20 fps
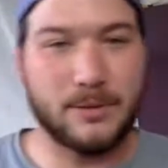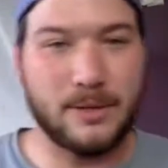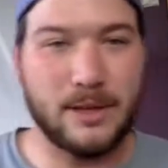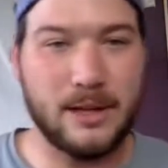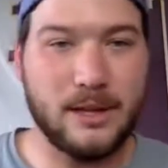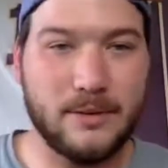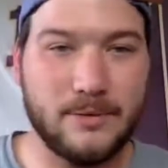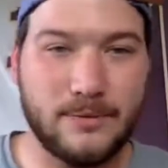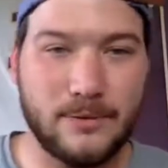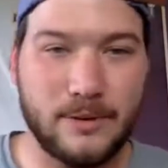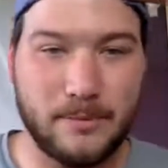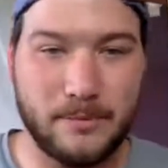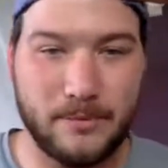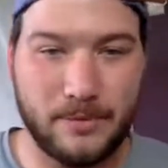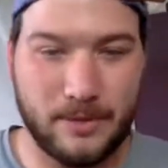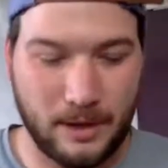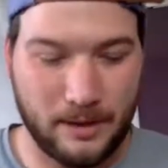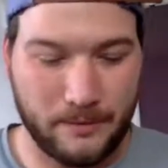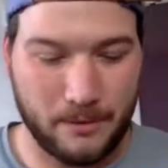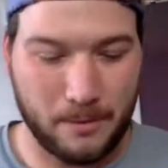think of a
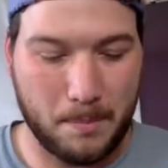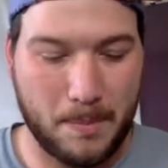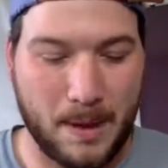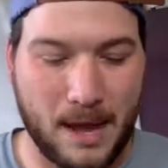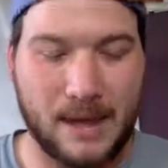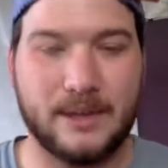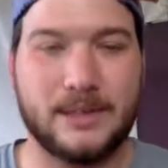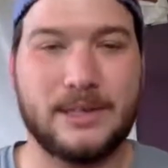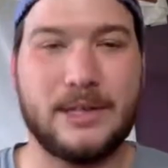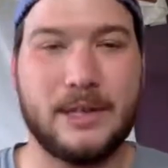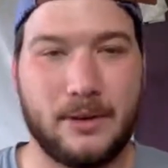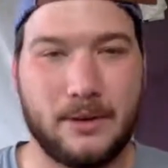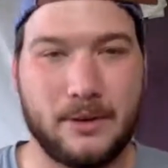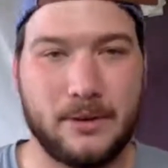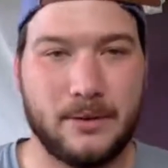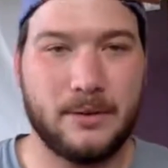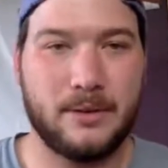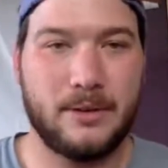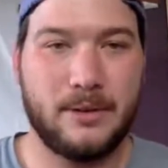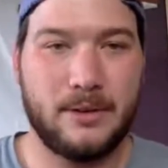think of a
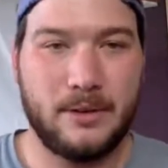bicycle.